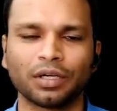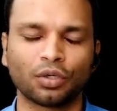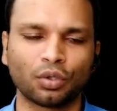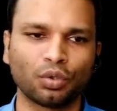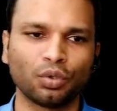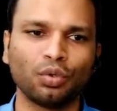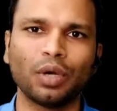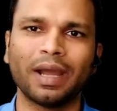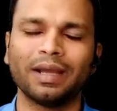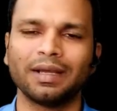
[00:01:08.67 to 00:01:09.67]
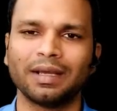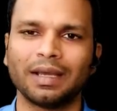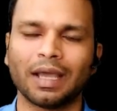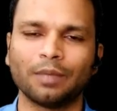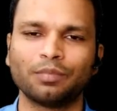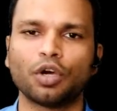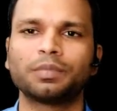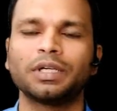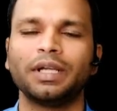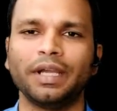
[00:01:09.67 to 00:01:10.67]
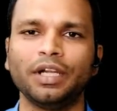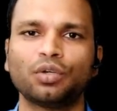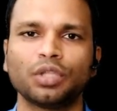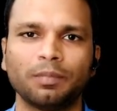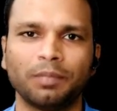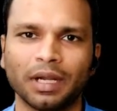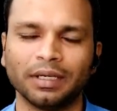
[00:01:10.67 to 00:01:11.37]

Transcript: to absorption into the blood.